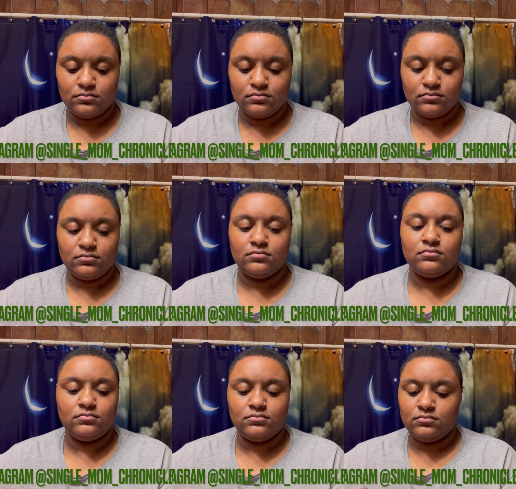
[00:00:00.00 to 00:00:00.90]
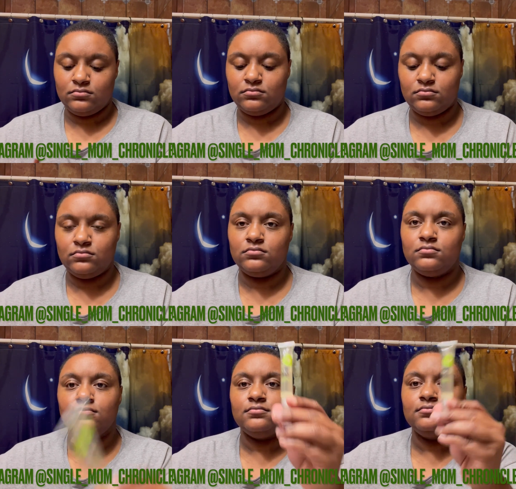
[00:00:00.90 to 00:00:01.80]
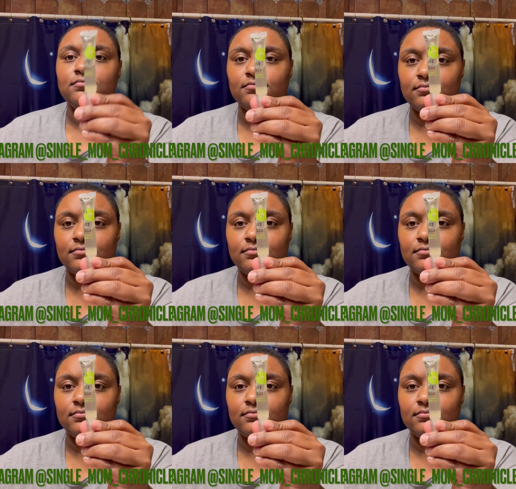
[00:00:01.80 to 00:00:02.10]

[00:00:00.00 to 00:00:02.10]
Nothing is said.